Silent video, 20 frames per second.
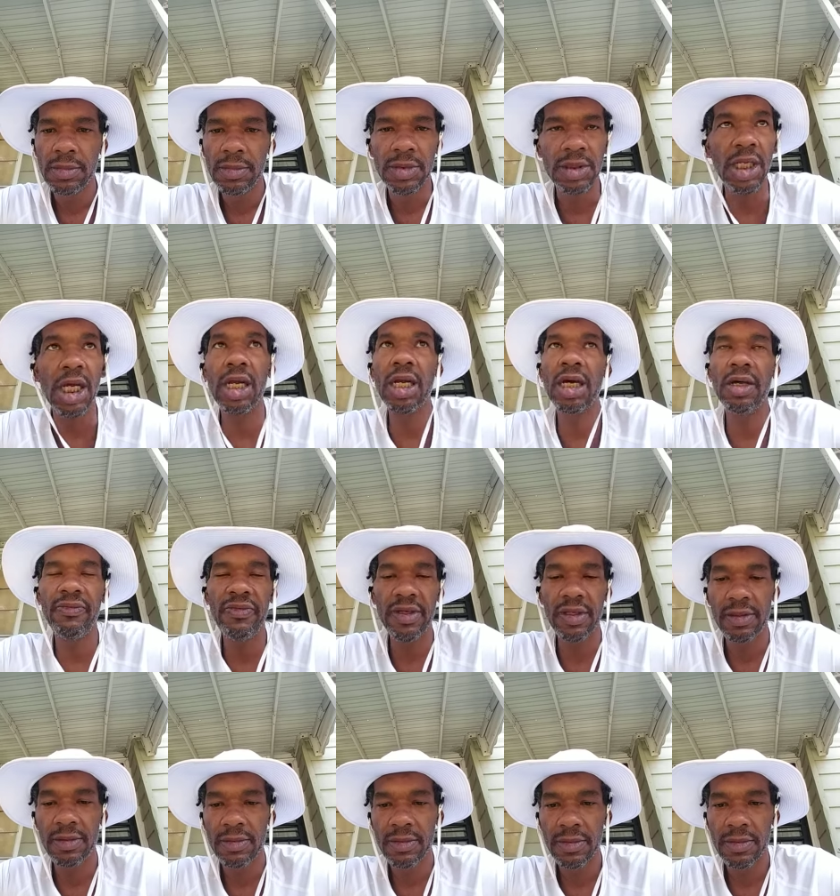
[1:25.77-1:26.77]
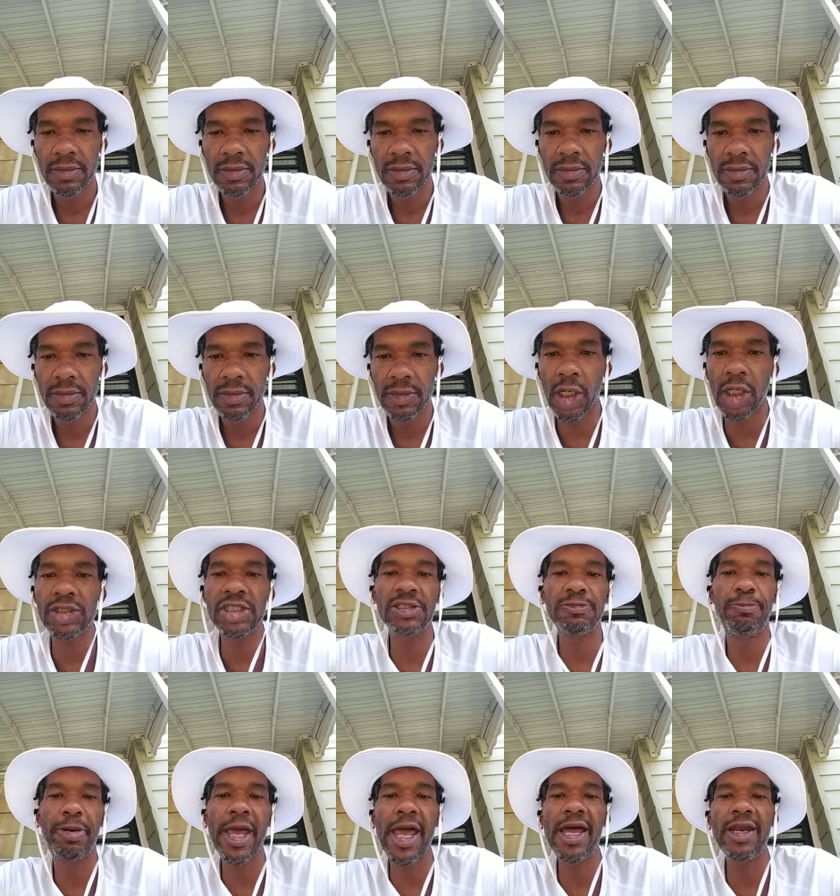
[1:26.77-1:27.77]
None of it. Y'all
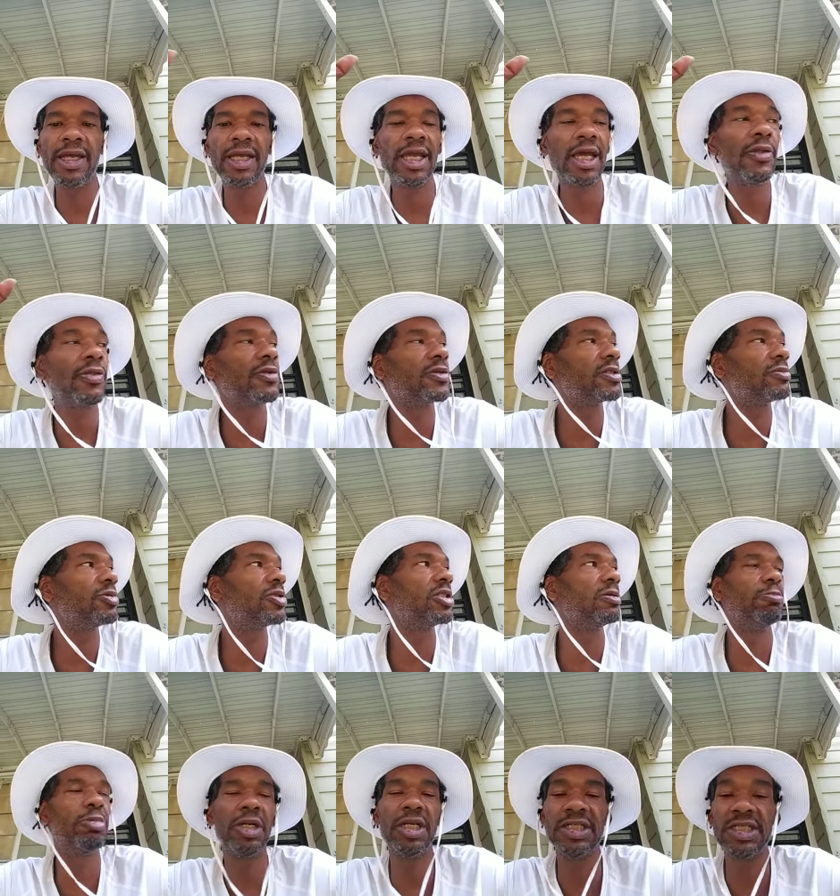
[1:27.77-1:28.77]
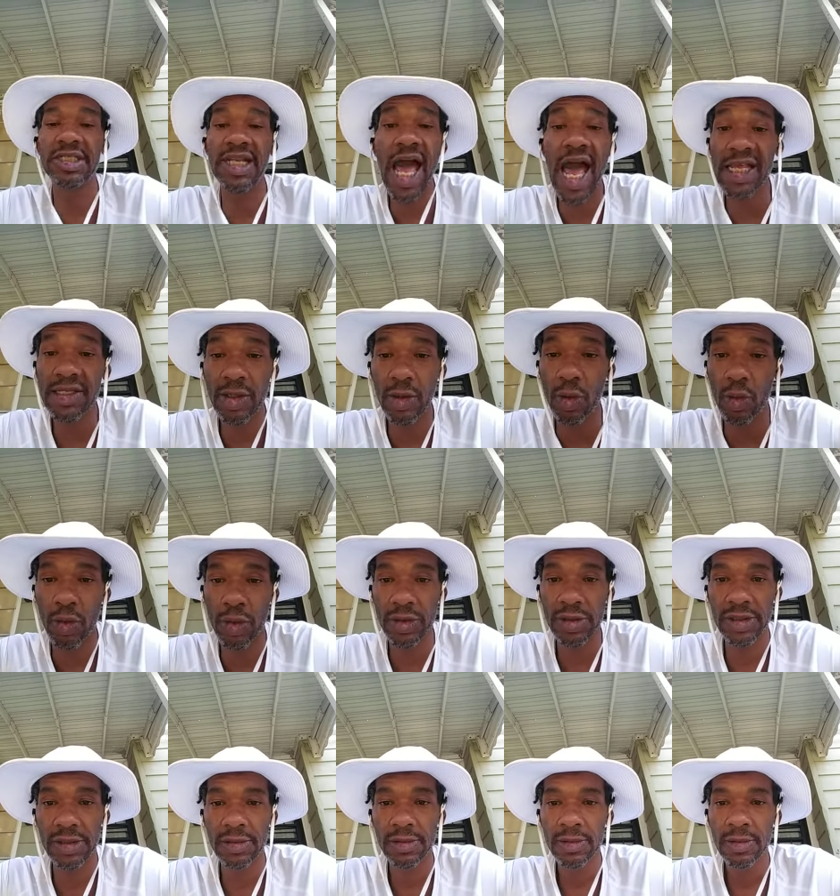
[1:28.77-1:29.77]
just band together on some shit, but it's not
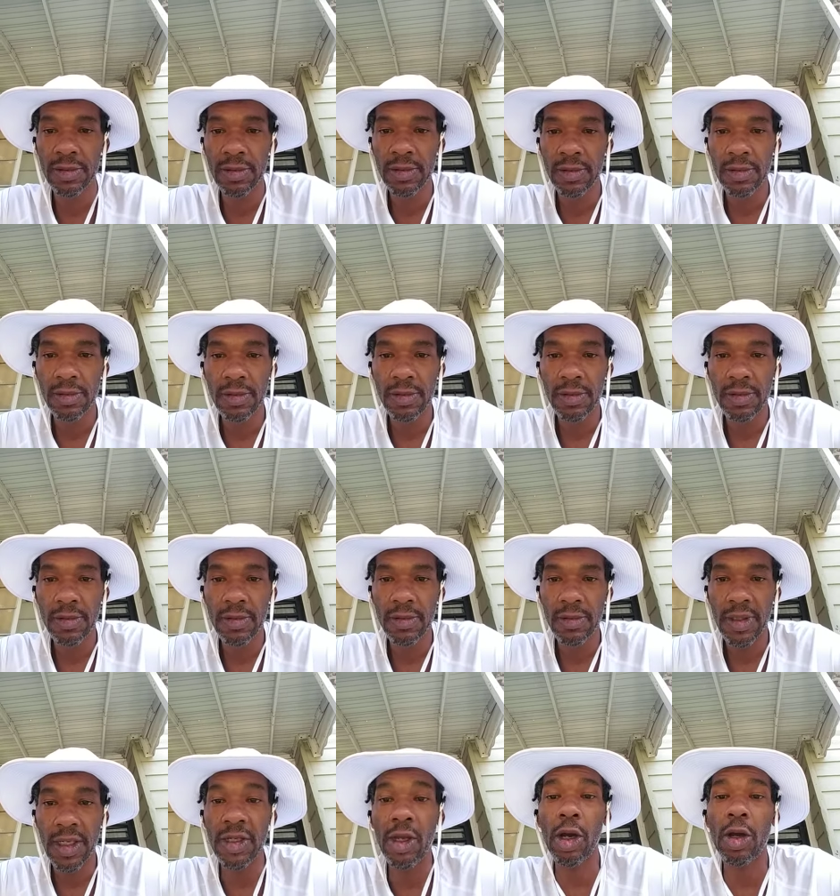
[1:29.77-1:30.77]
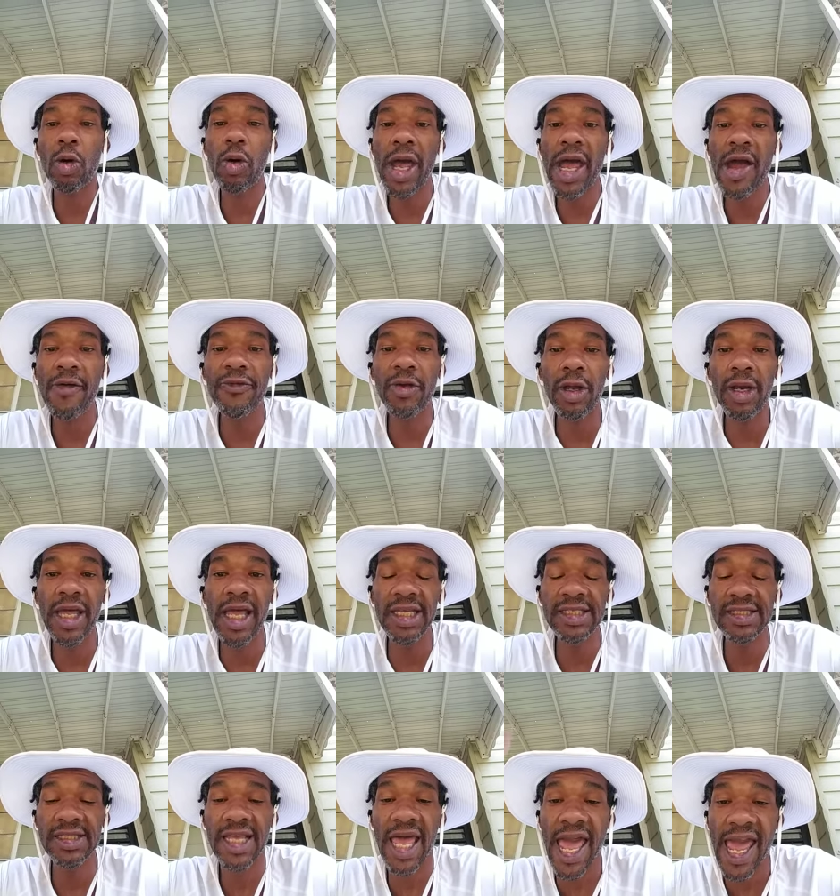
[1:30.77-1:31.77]
yours. And y'all gonna have y'all
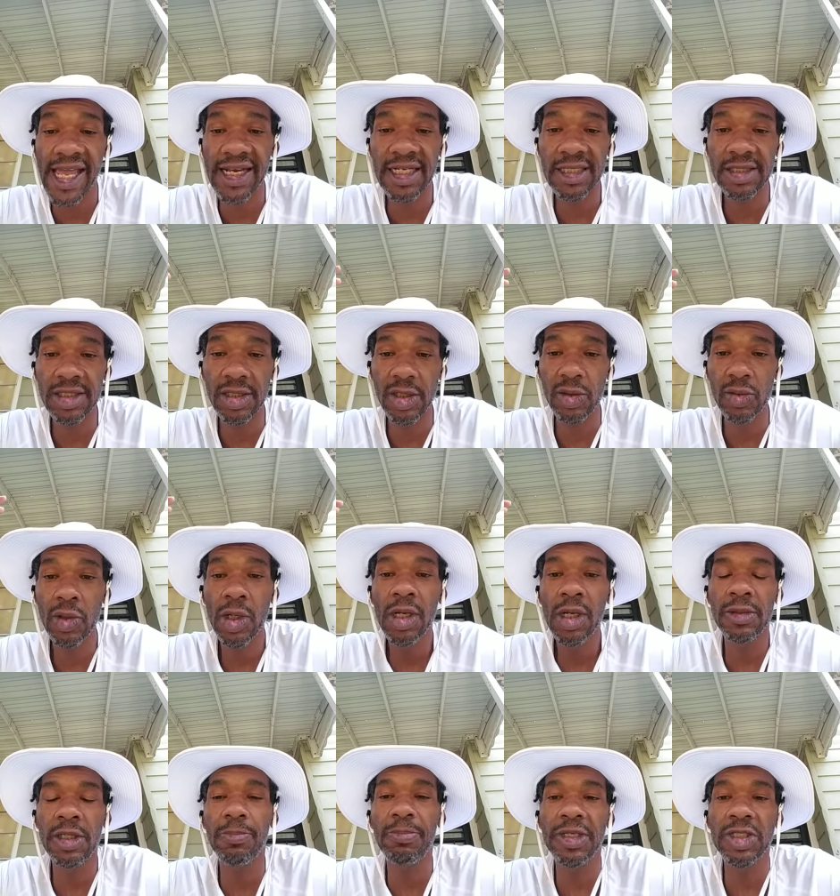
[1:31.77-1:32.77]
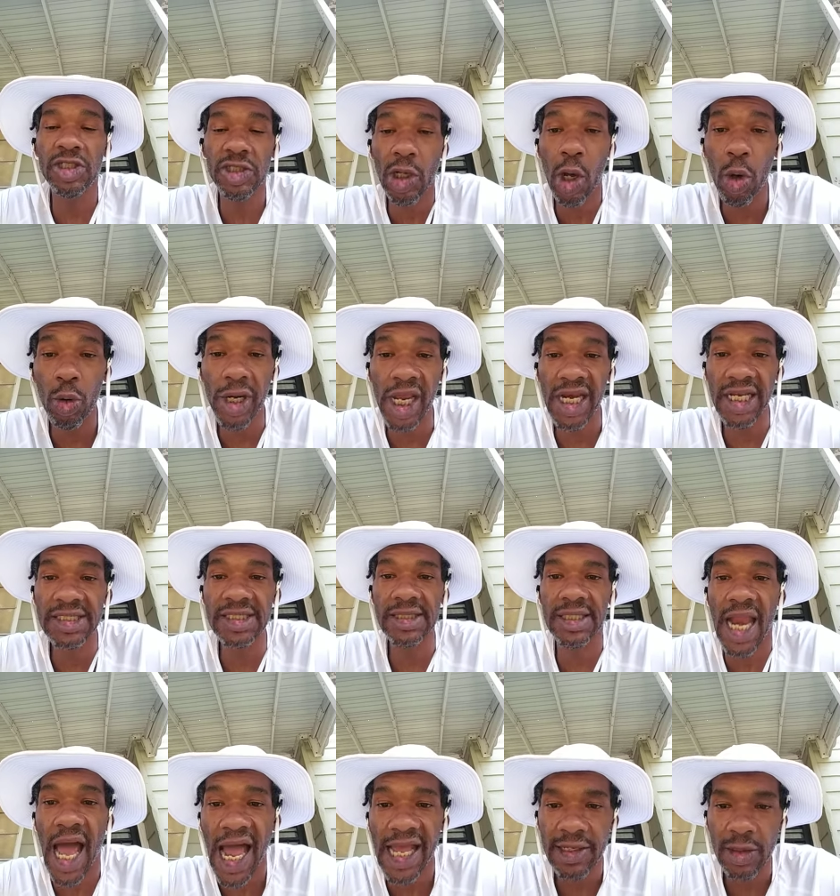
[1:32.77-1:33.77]
asses handed to you to be shown that it's
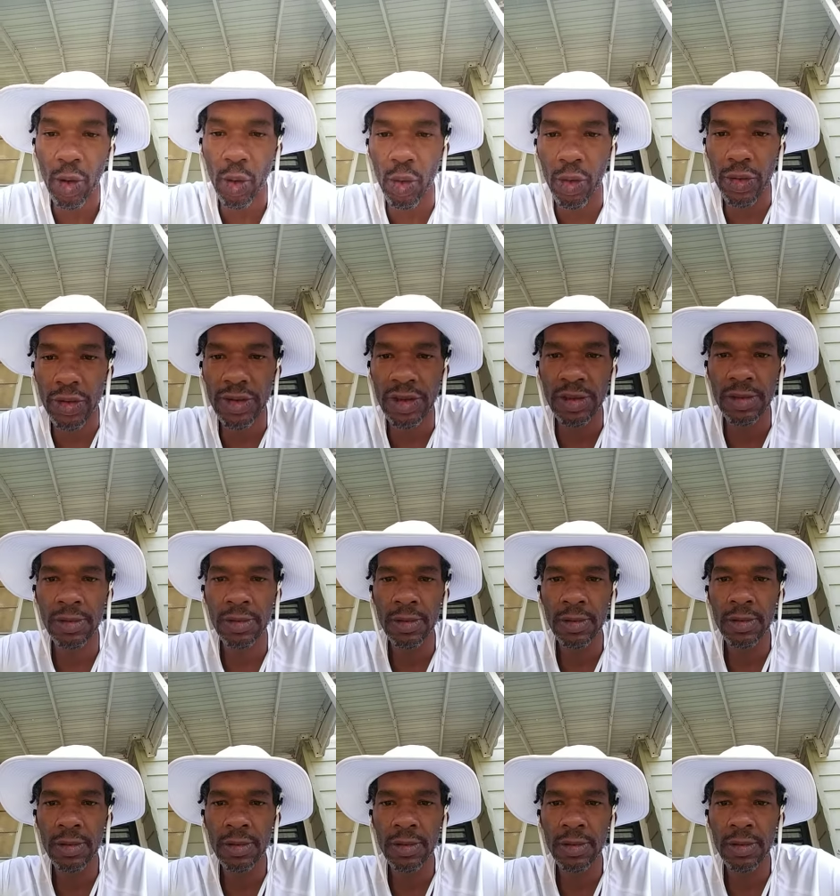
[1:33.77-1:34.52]
not yours.